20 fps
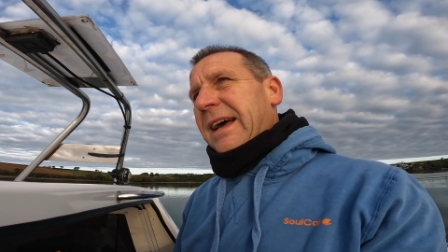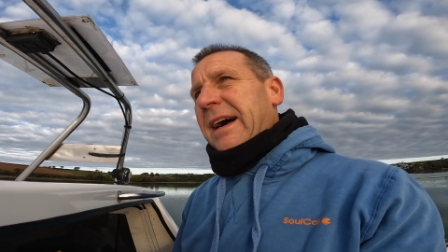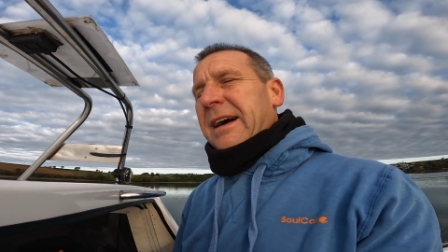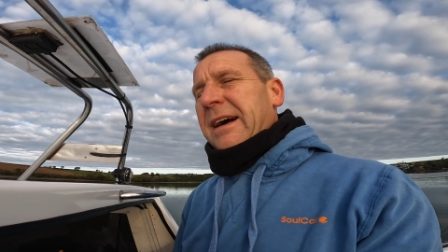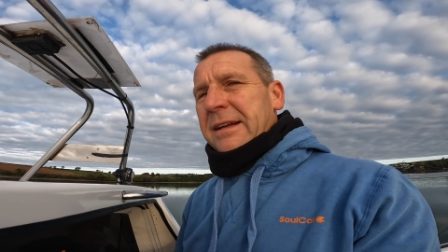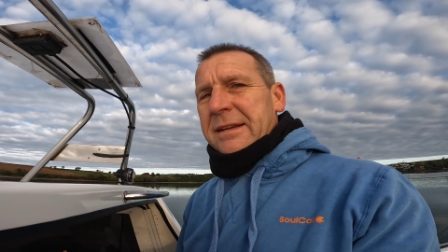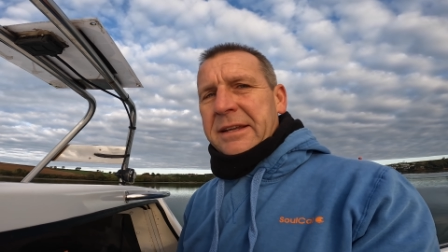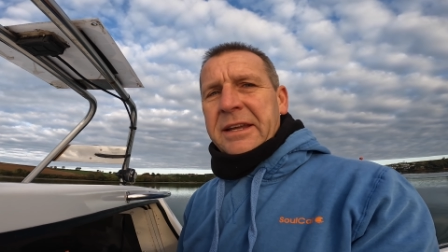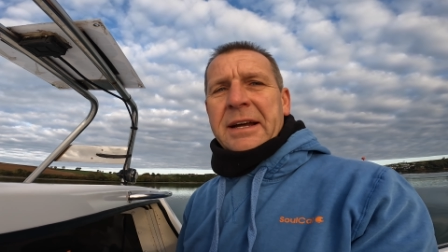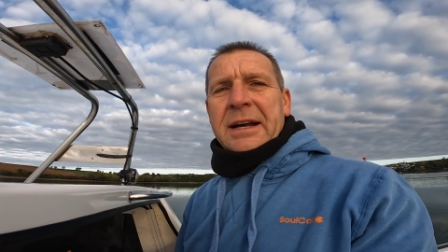
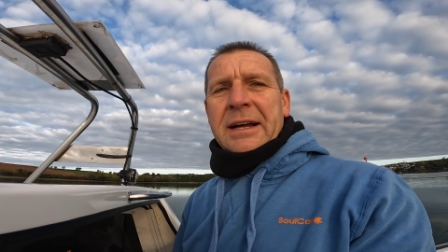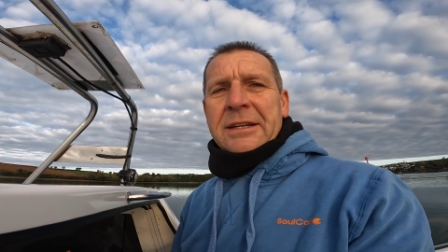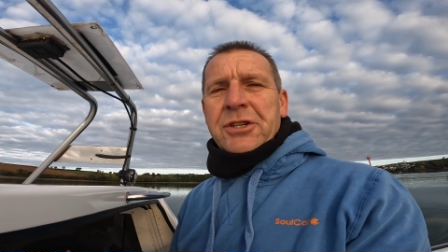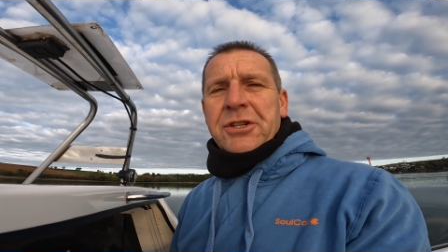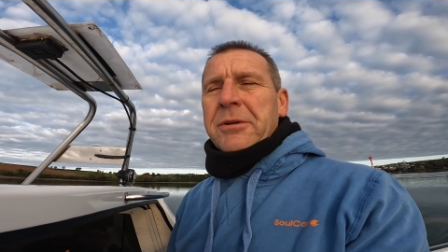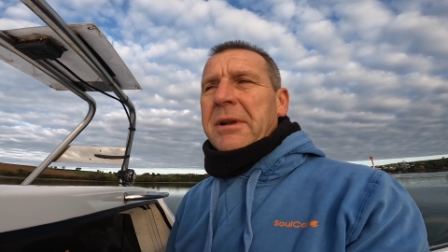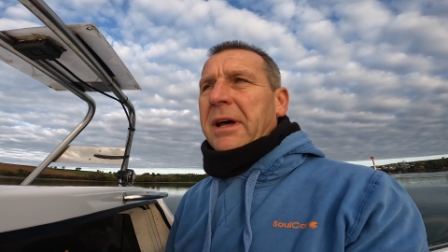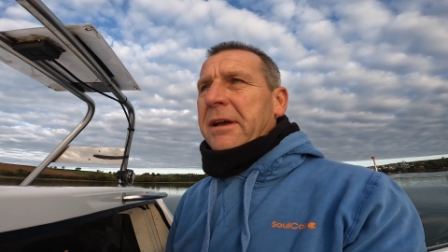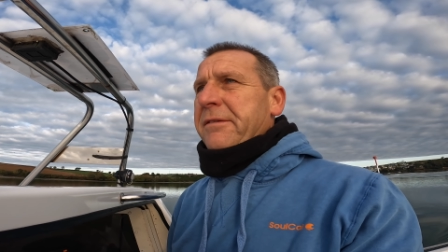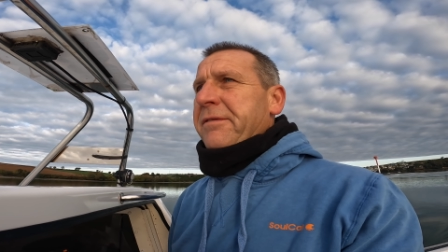Uh, yeah, I
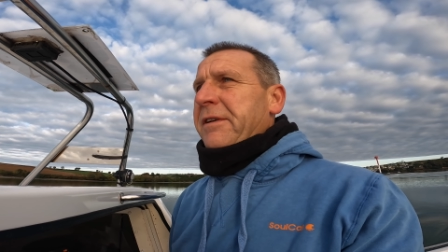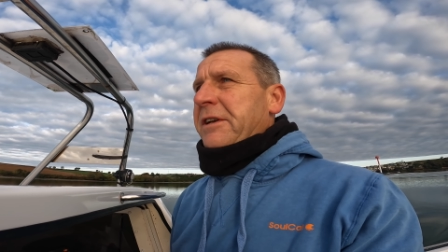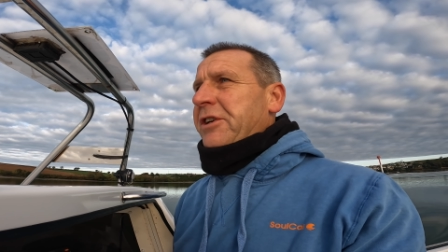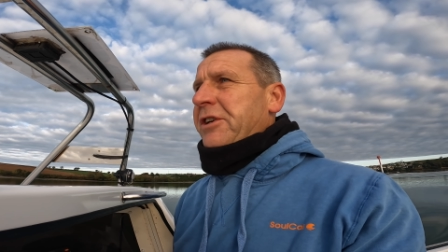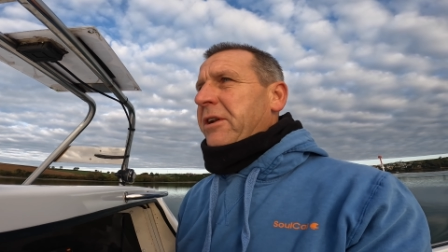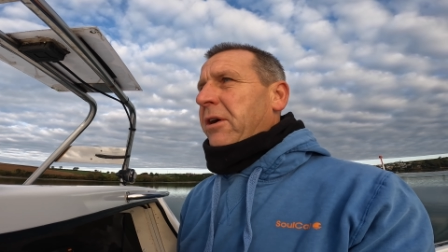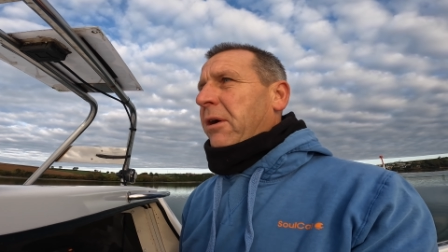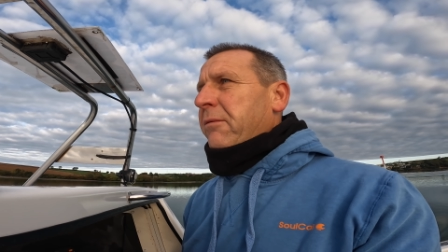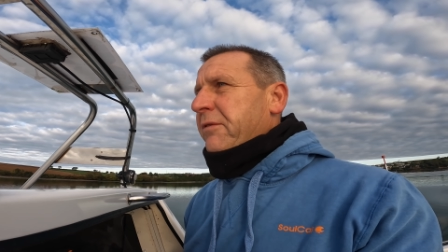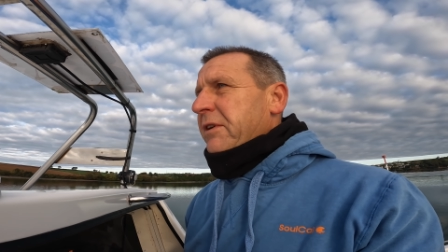do like
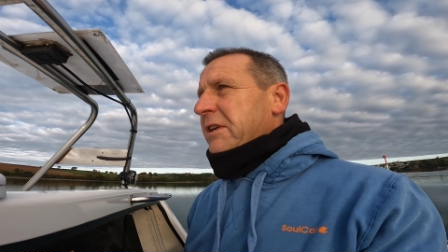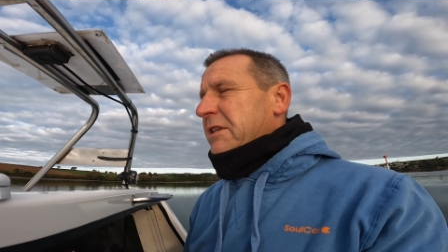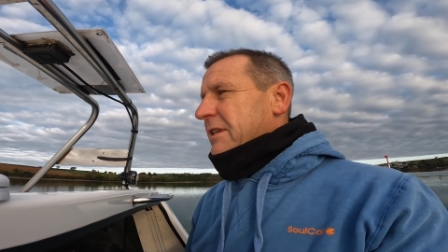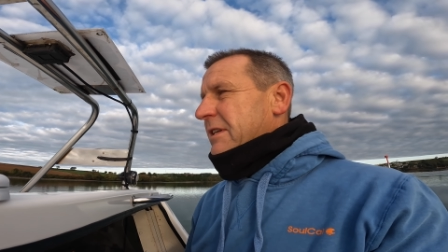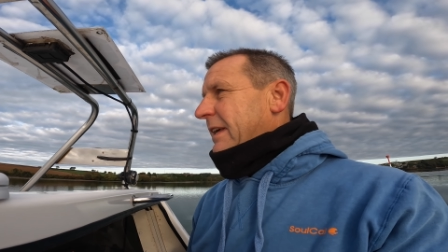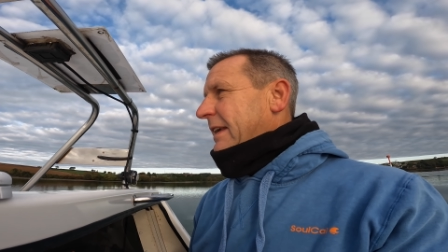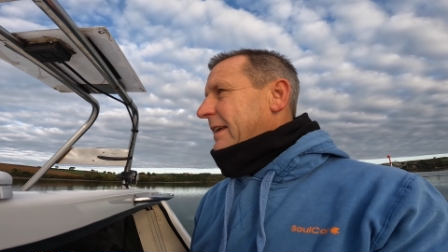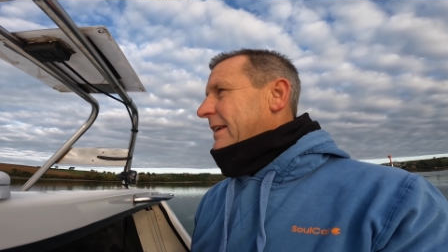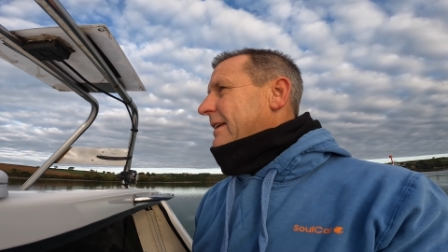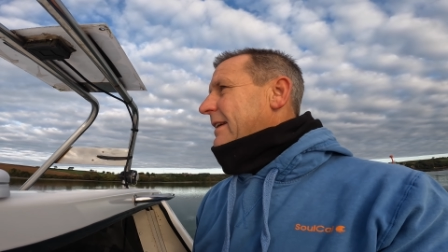fishing,
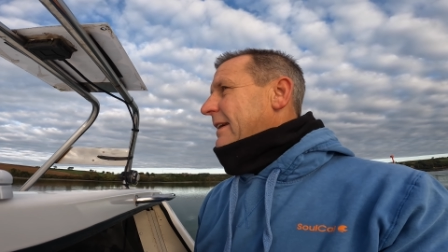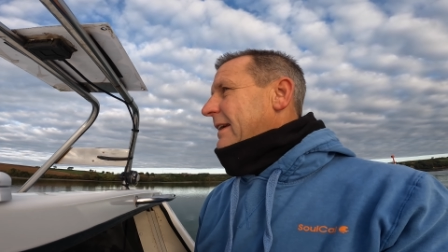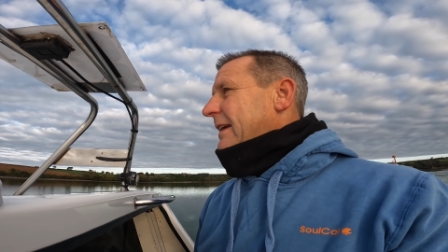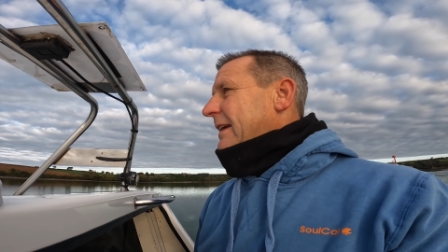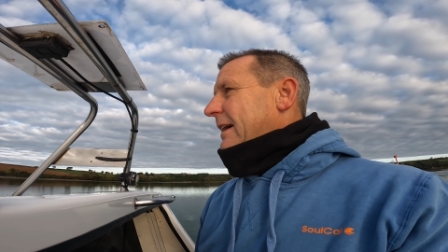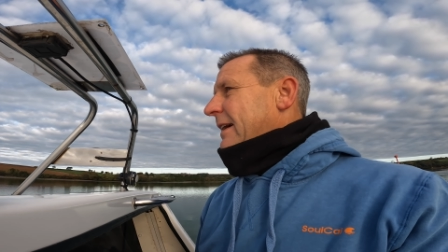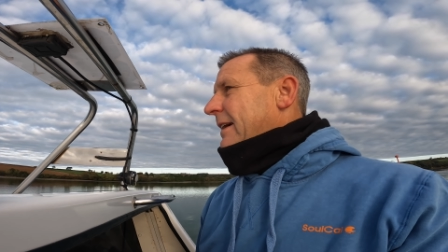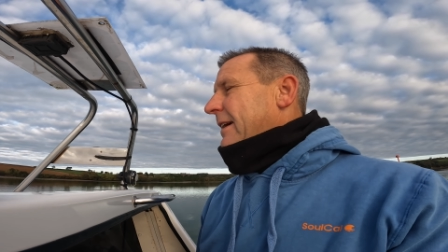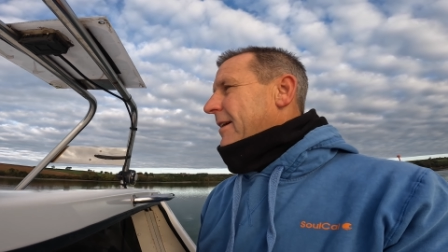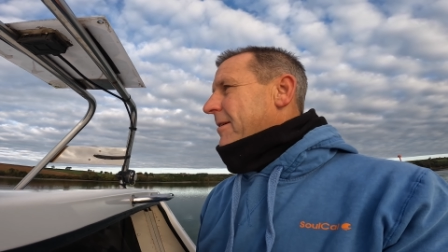obviously,
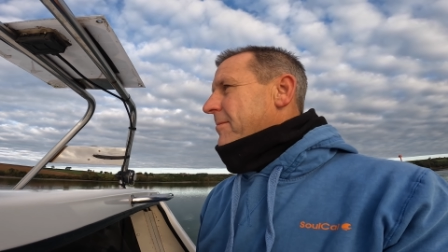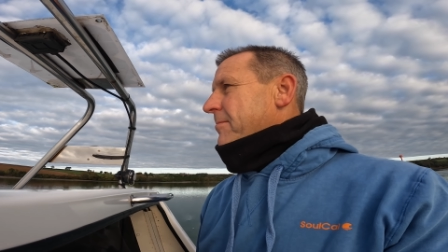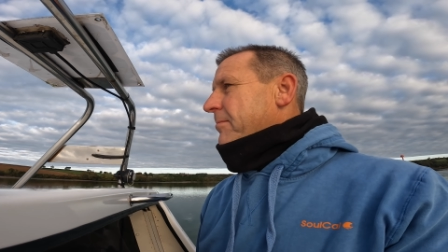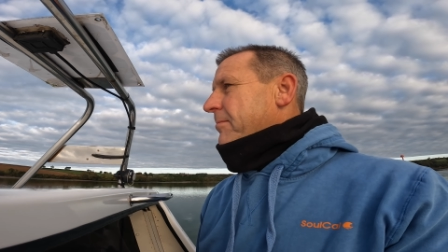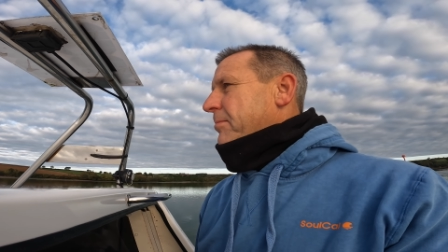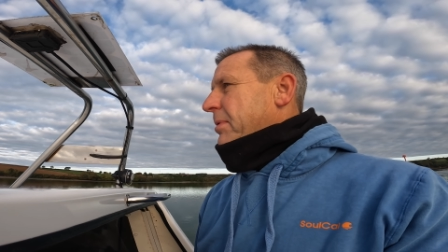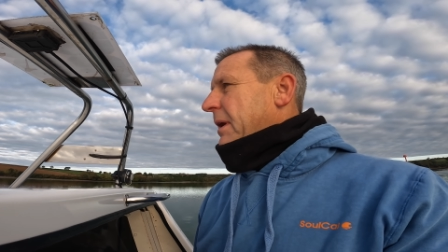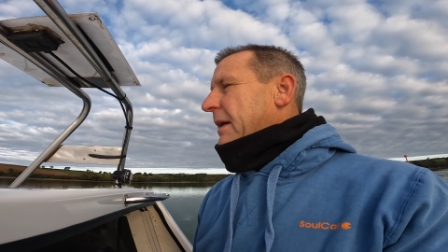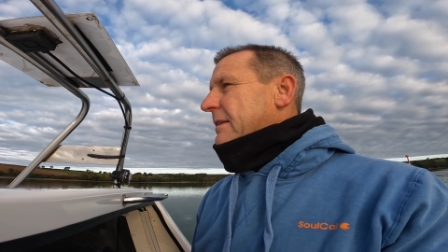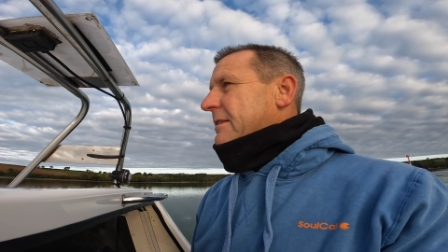um,
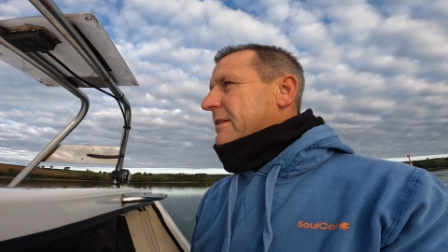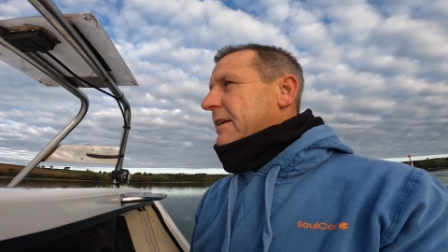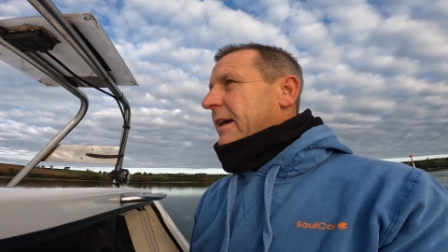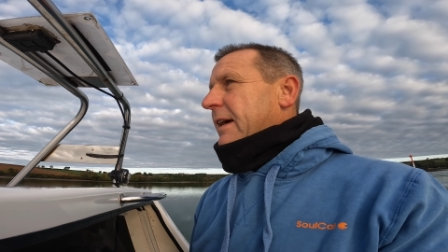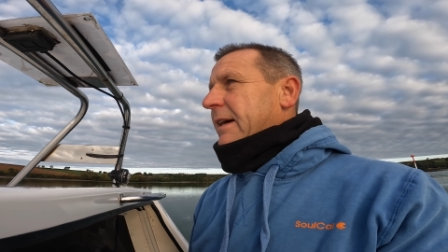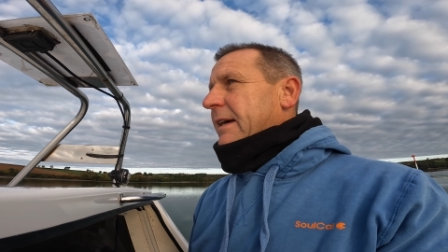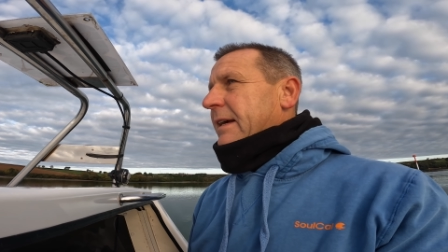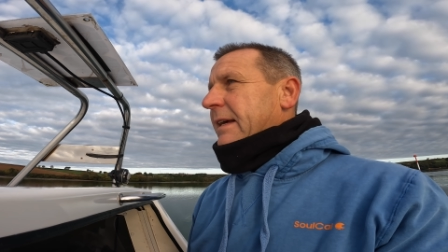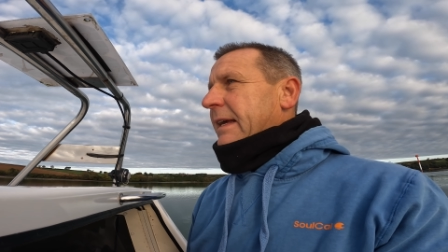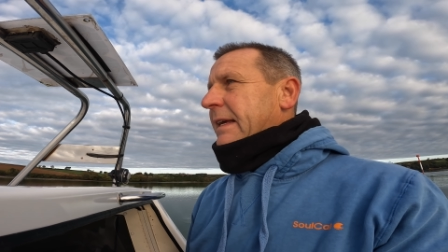but
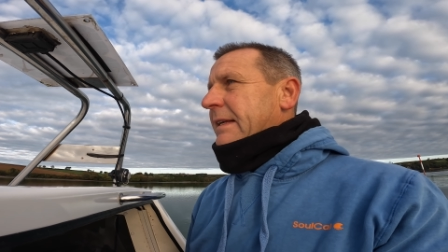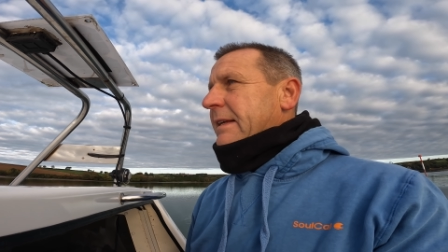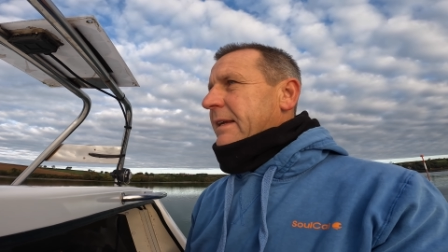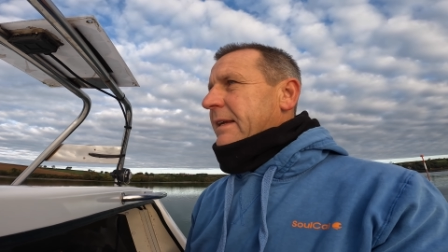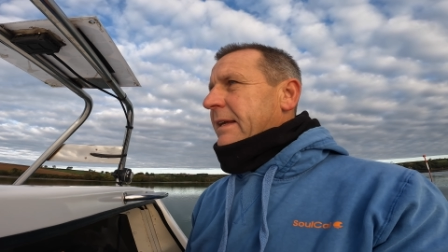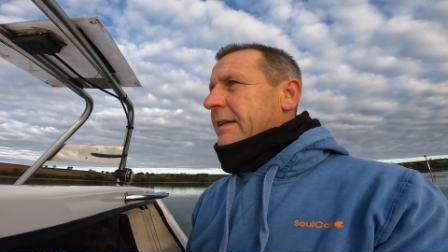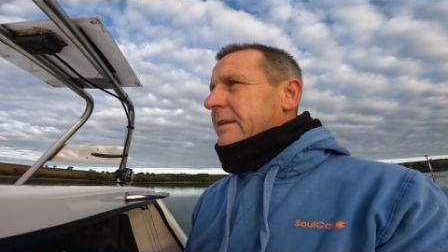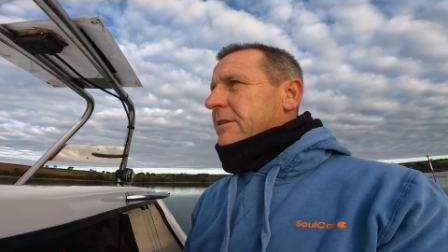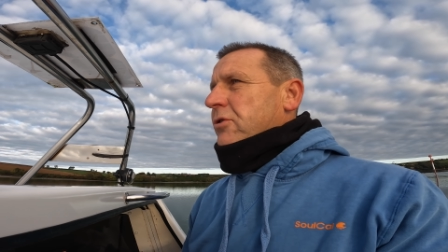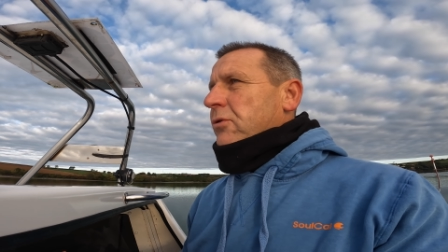uh, it,
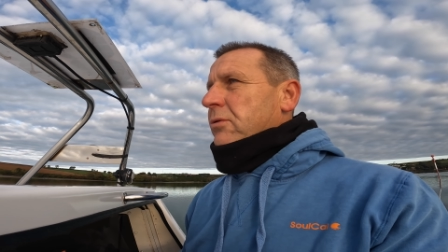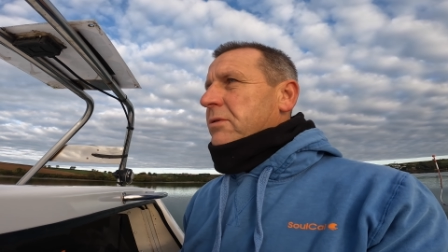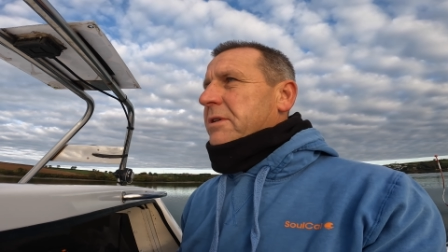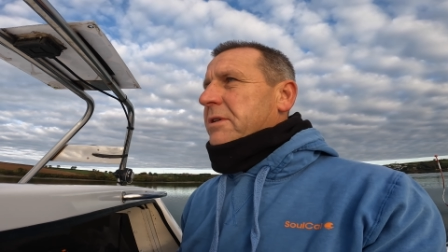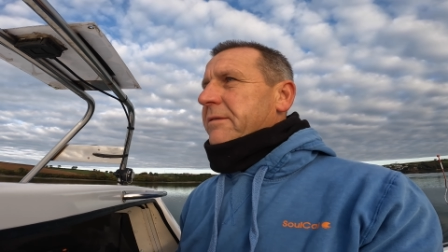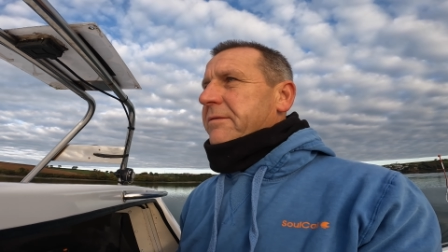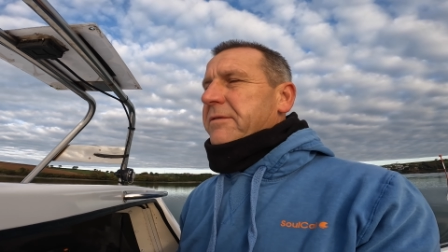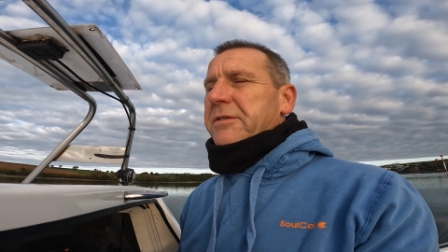it sort of